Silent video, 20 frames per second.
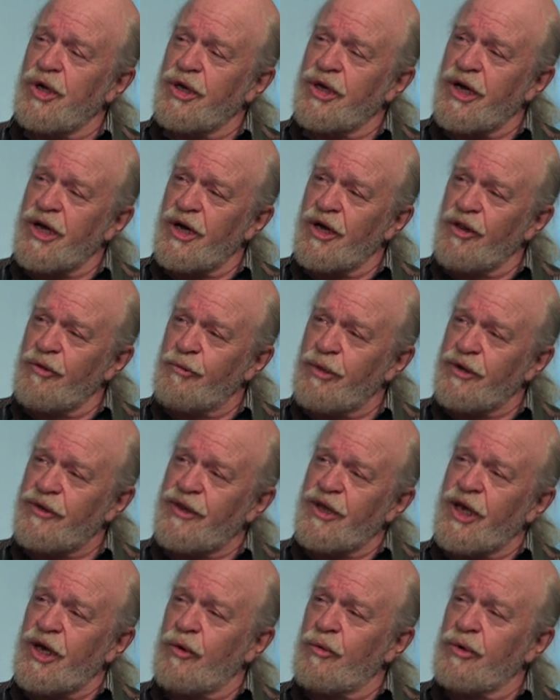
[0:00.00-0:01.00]
on health, but
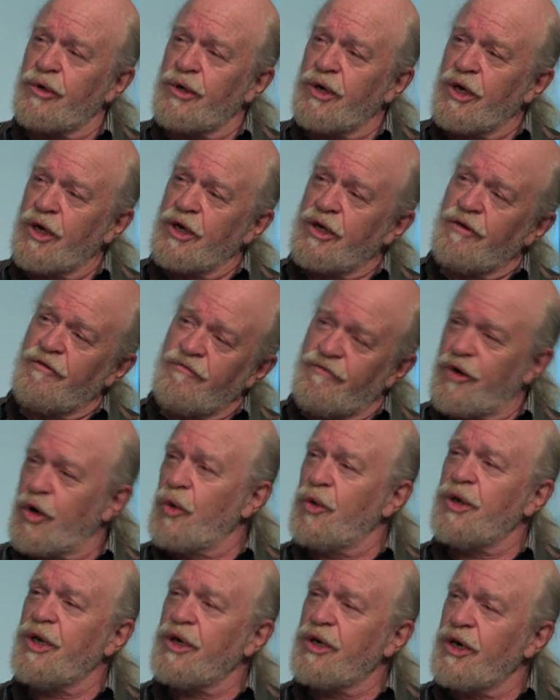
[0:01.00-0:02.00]
they were
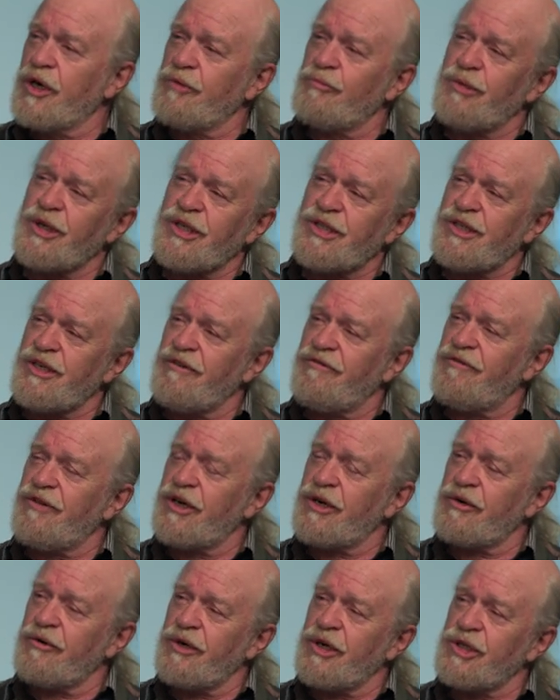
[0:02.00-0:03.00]
voting on BC
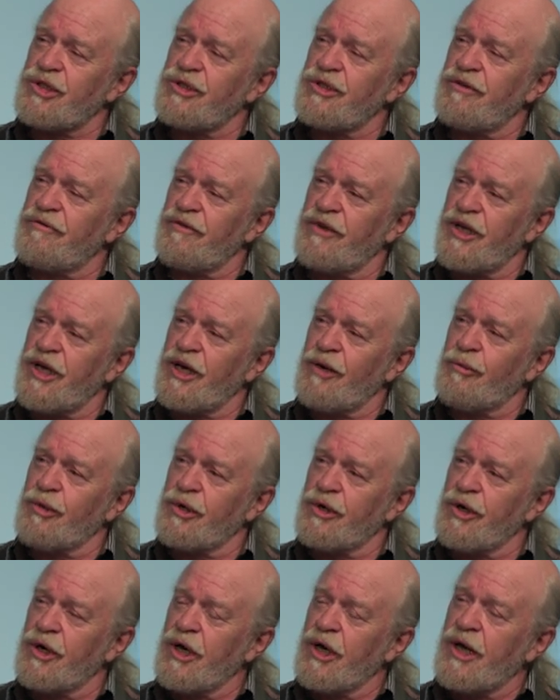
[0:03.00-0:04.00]
Federation of
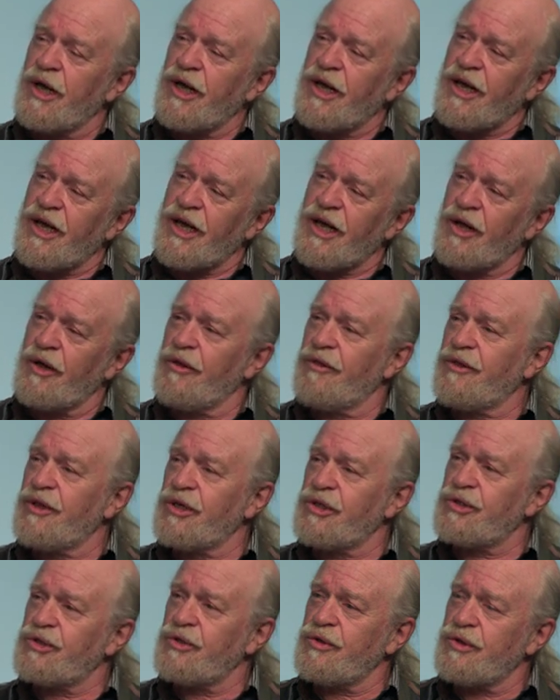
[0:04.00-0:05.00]
Labor health
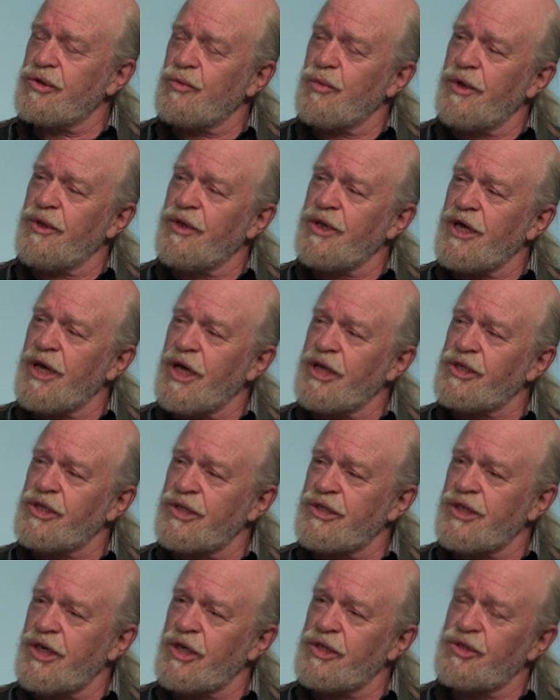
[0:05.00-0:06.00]
issues when the
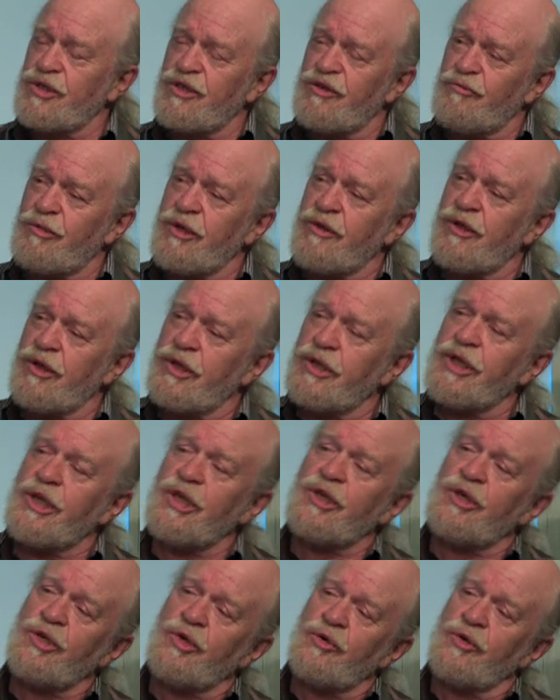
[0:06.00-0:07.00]
HSA should have been the
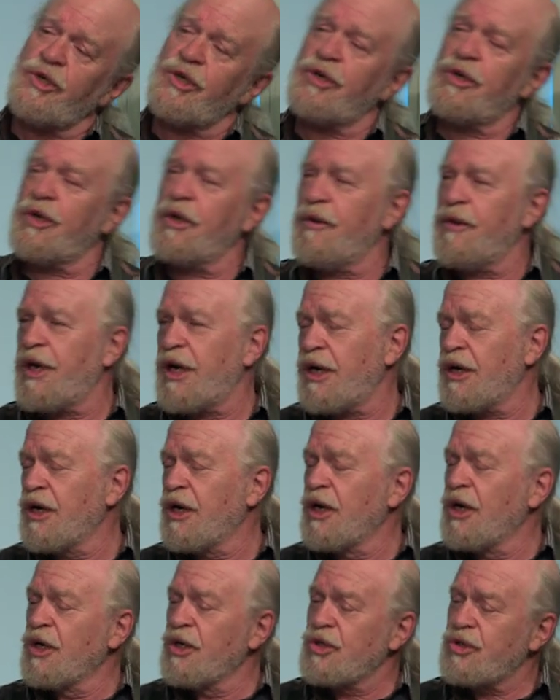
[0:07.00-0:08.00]
lead union on that.
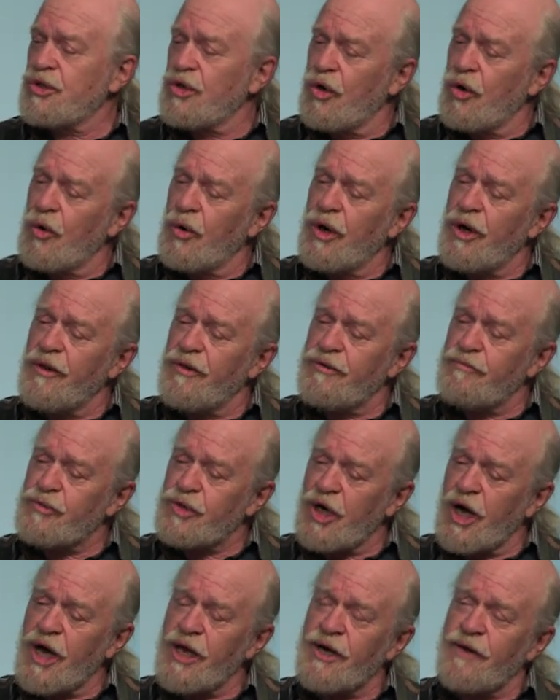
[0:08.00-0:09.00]
So
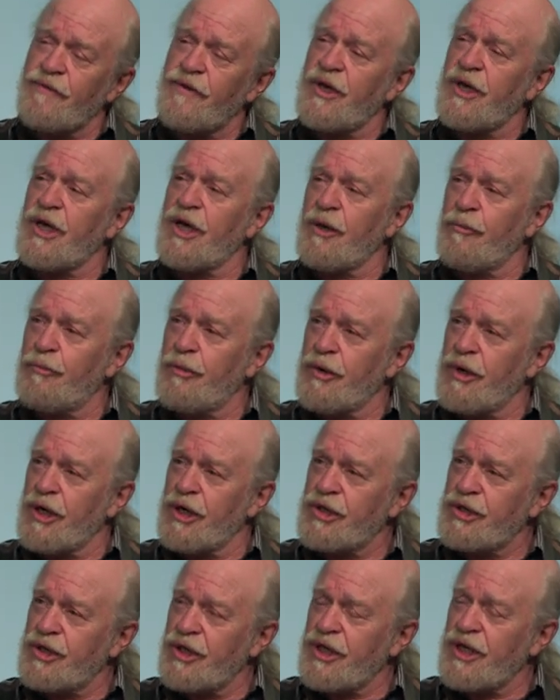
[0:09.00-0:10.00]
tied at the hip
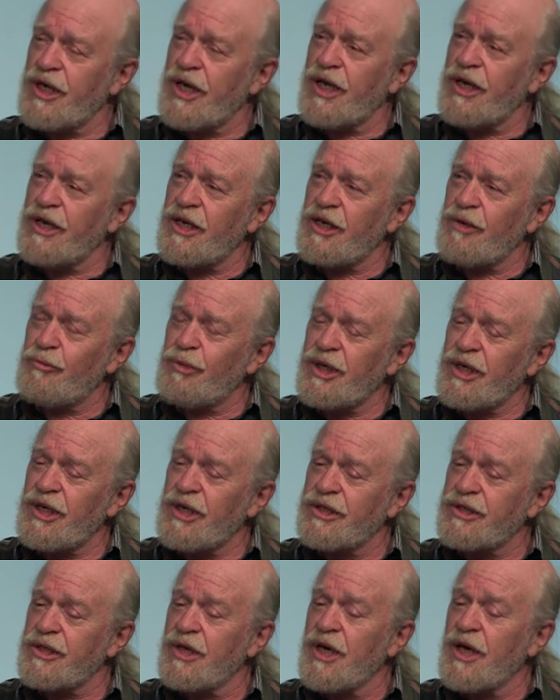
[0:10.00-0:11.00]
to the NDP
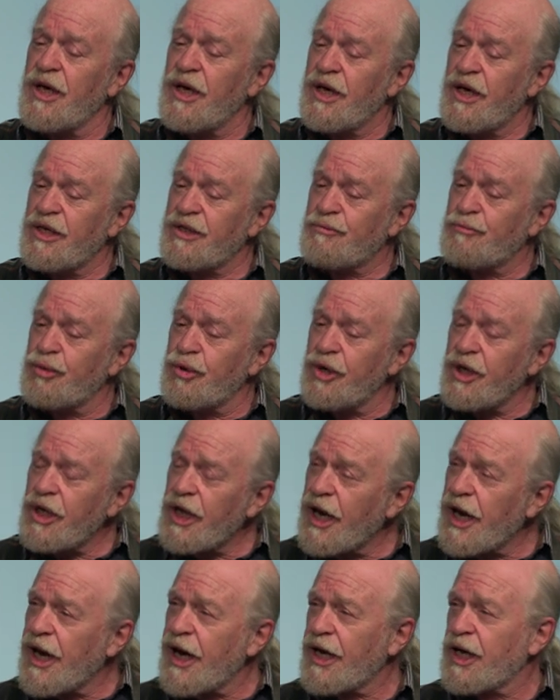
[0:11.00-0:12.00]
is
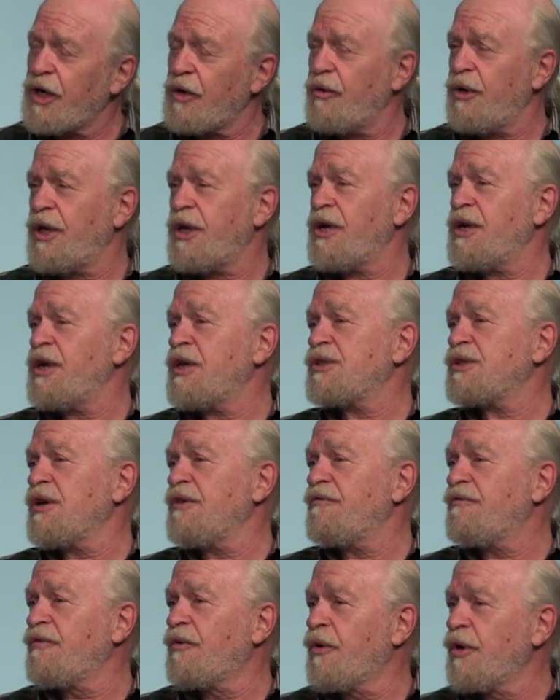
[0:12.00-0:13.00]
pretty accurate, and it's
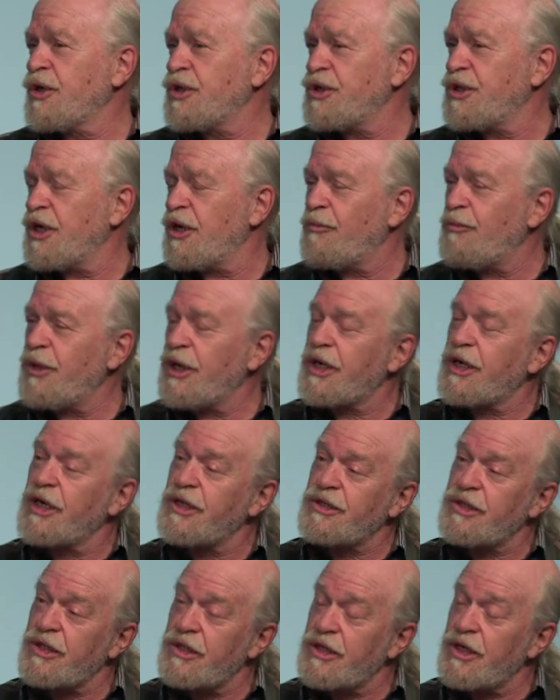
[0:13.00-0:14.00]
unfortunate
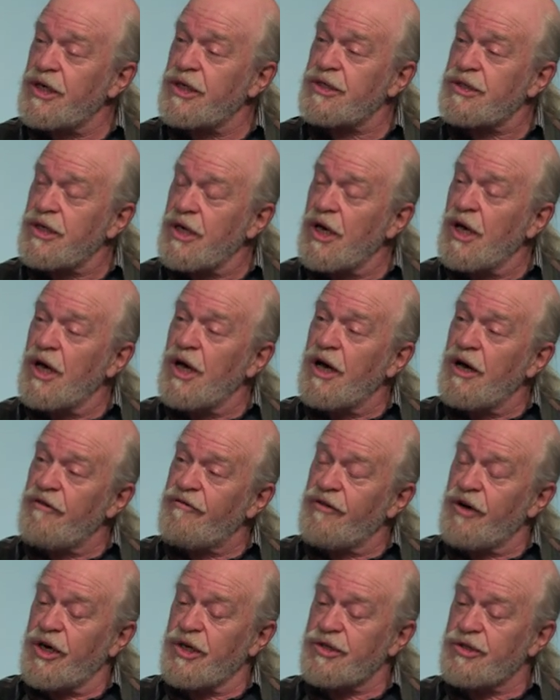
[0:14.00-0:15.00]
because it does
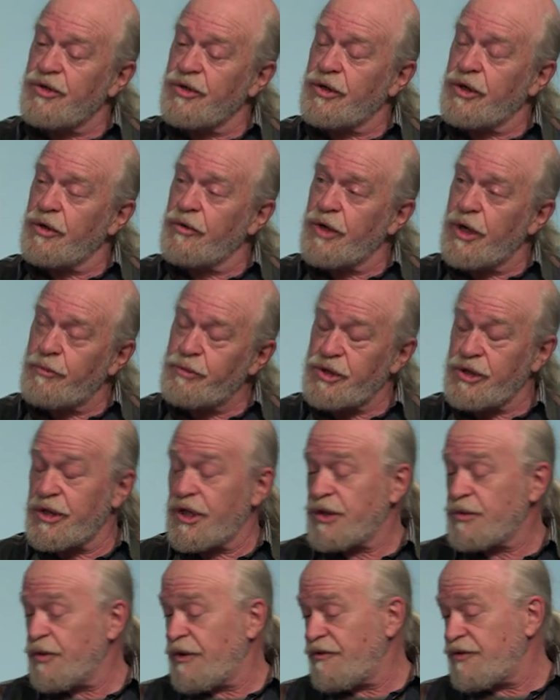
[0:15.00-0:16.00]
foster corruption,
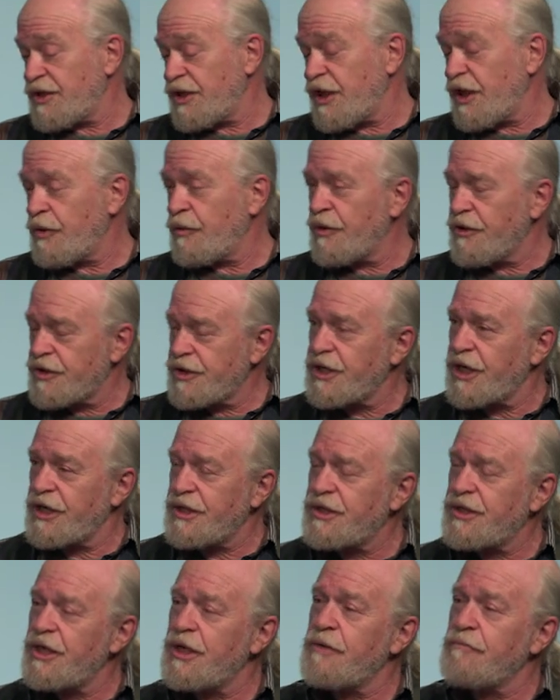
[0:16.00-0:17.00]
as we've seen with
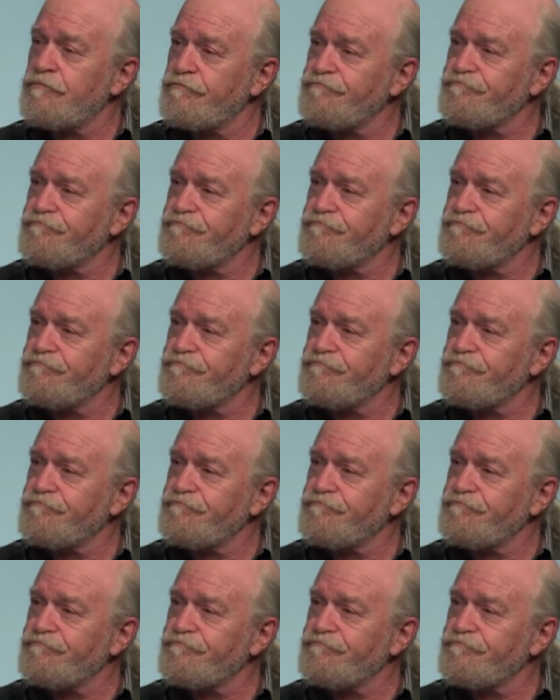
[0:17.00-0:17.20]
Site C.